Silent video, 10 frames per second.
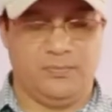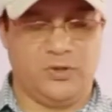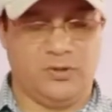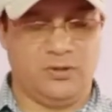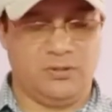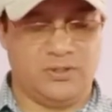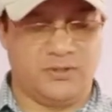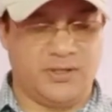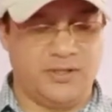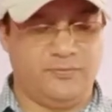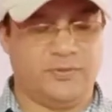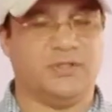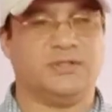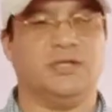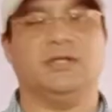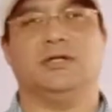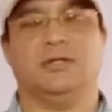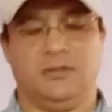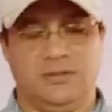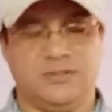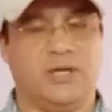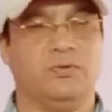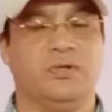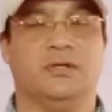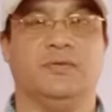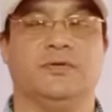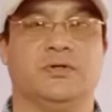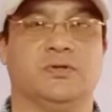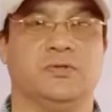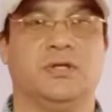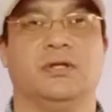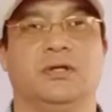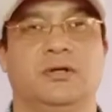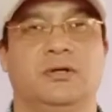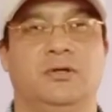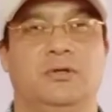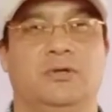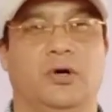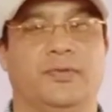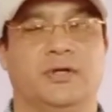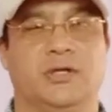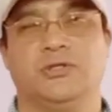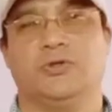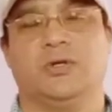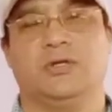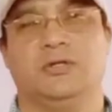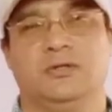They all got ready for the signal. Sound here refers to signal of the gunshot,